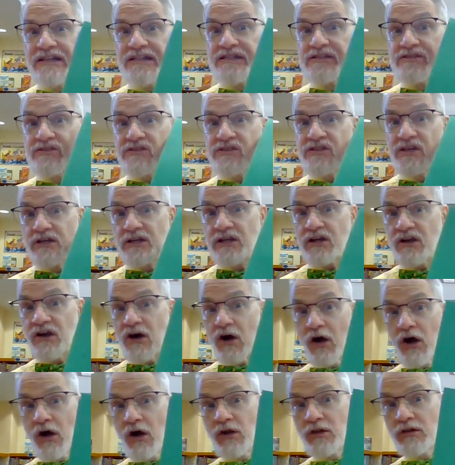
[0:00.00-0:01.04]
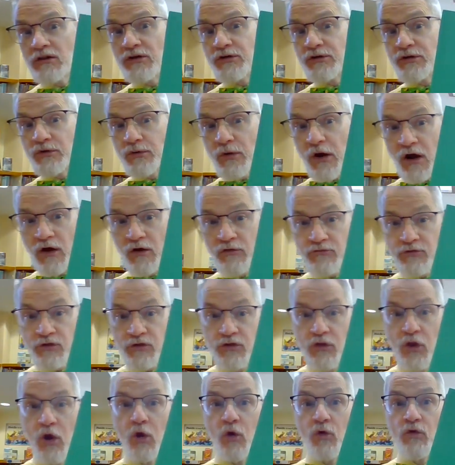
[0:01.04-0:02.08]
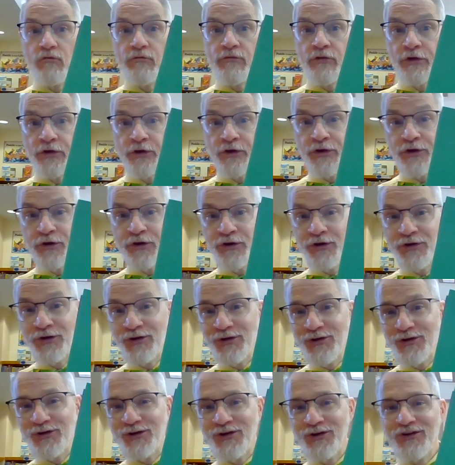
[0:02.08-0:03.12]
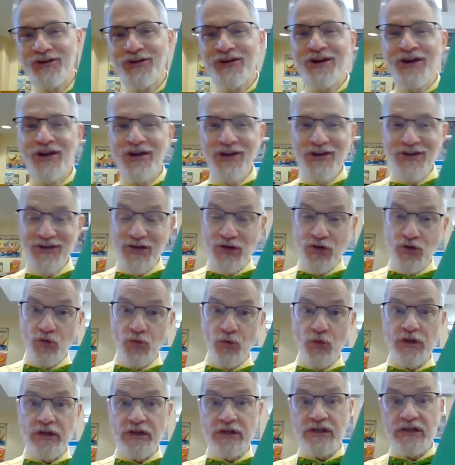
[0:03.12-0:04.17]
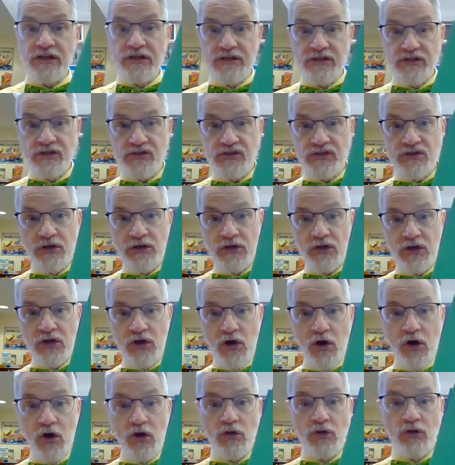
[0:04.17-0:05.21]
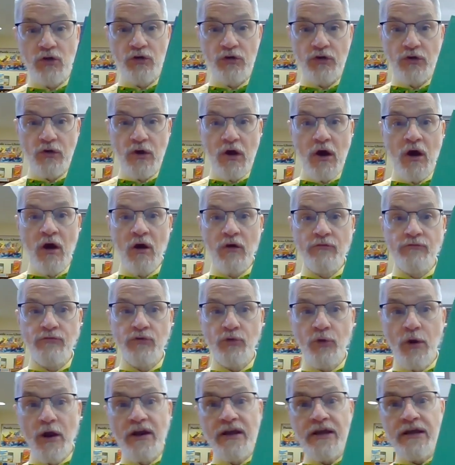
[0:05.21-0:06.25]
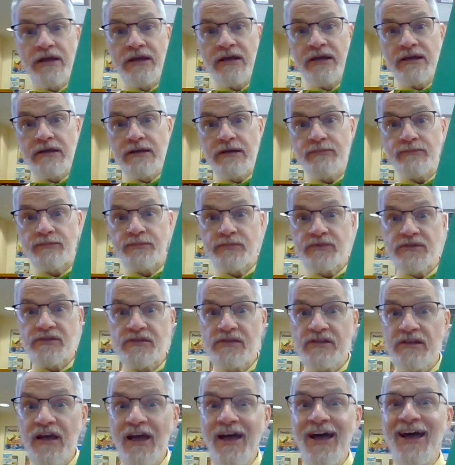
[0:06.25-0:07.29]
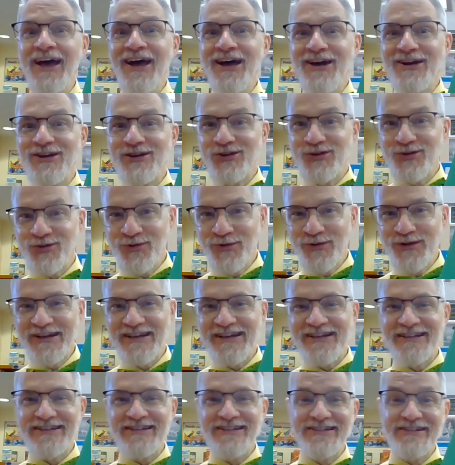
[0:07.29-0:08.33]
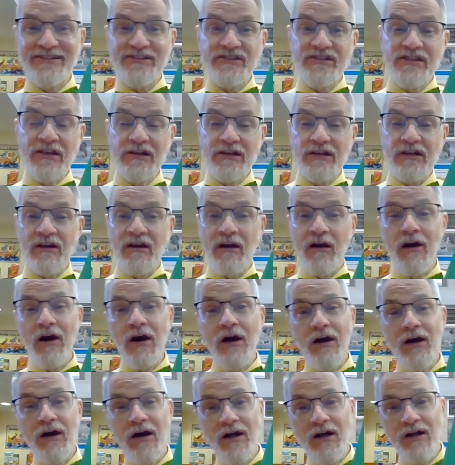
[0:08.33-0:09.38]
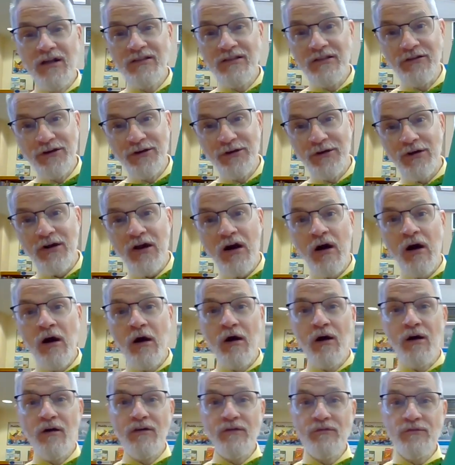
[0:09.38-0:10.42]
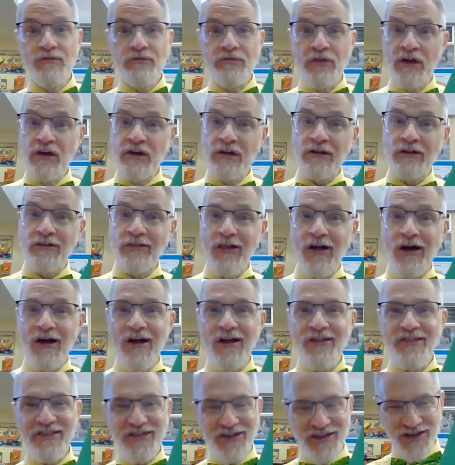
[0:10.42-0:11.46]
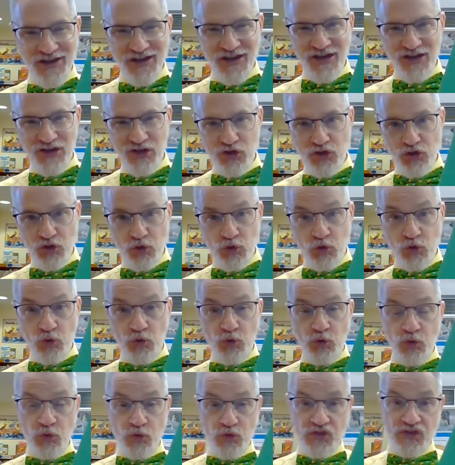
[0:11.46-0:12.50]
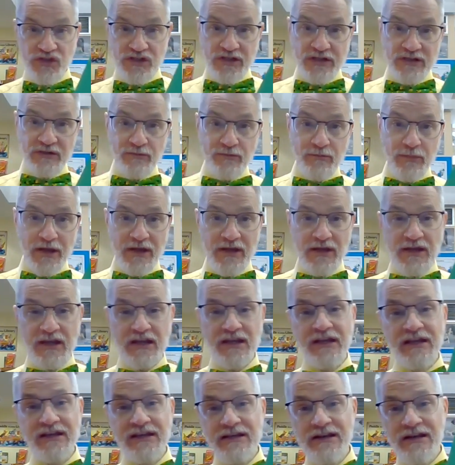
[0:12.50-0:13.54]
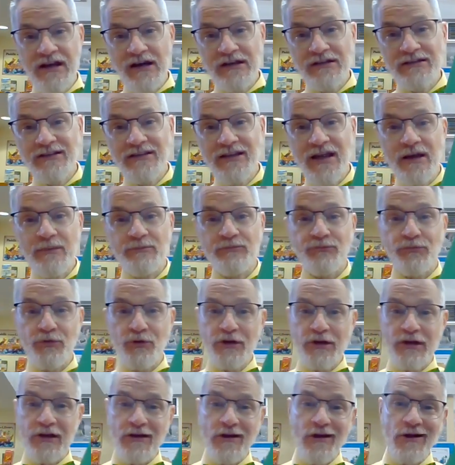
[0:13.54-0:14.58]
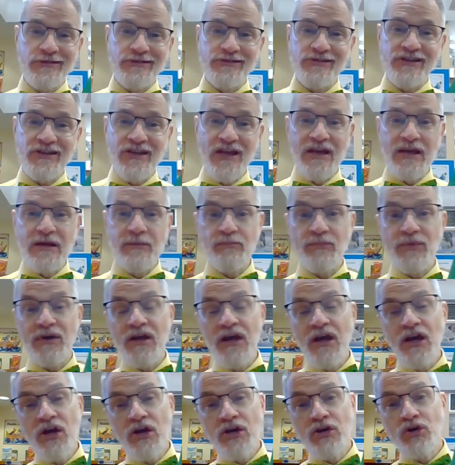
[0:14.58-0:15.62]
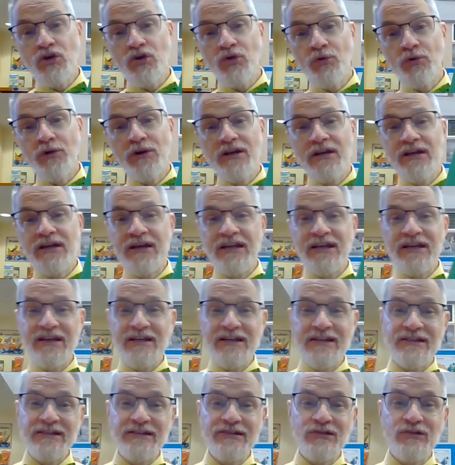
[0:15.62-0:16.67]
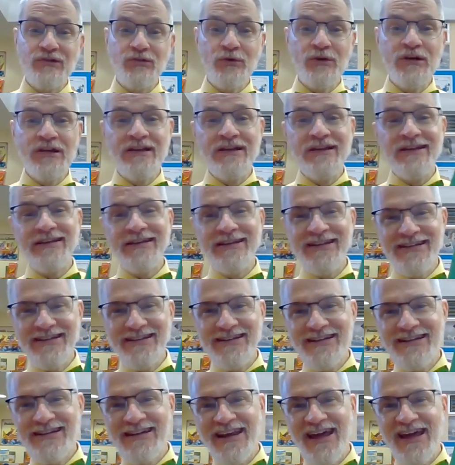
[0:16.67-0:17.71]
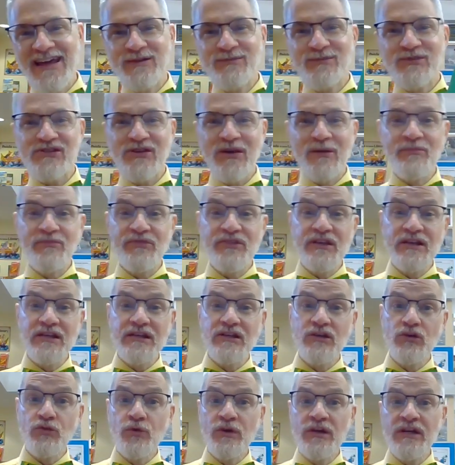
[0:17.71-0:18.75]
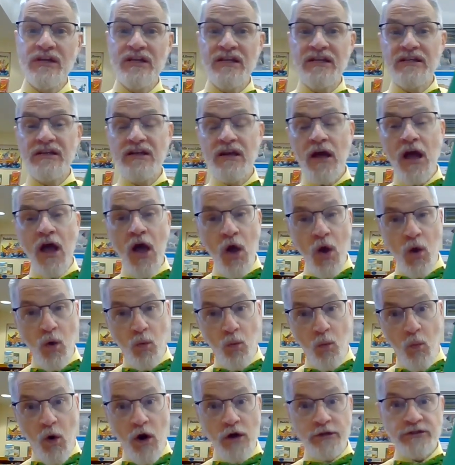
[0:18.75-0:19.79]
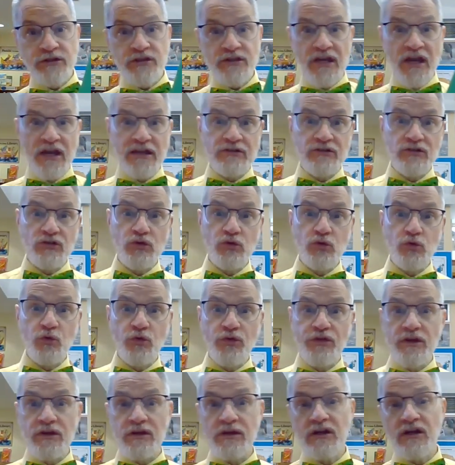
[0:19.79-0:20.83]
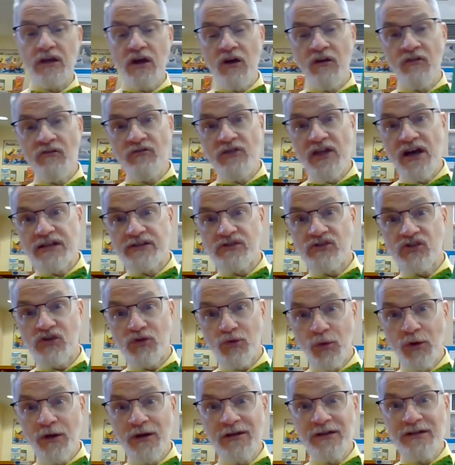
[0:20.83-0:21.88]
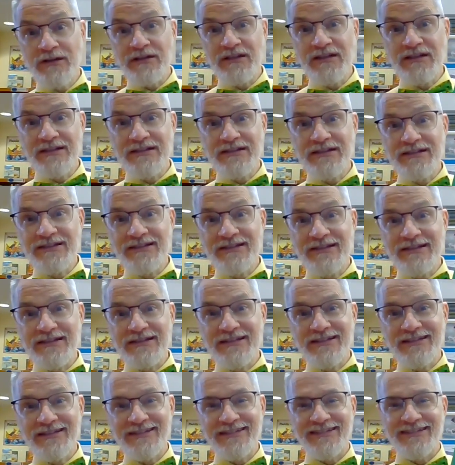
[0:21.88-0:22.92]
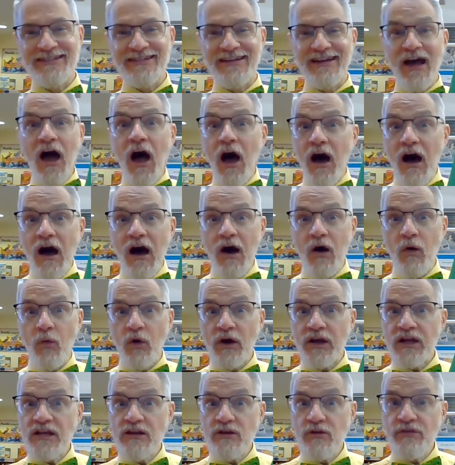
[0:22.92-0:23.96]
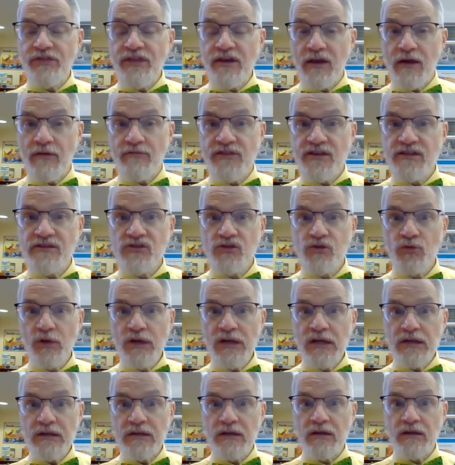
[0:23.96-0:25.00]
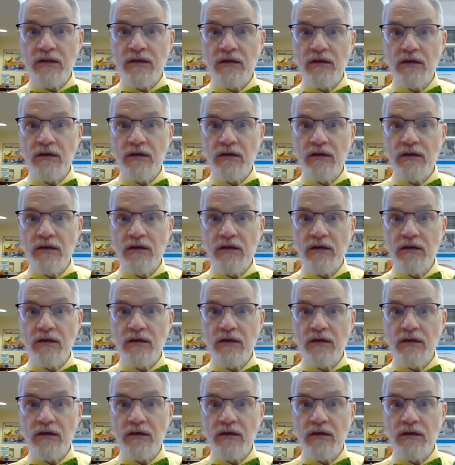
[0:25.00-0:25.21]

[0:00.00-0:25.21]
is the color of clover. Green is the color of grapes. Green is the color of the cloth used in making a leprechaun's cape. Green, green, name something green. What can you think of that's green? What can you think of that's green?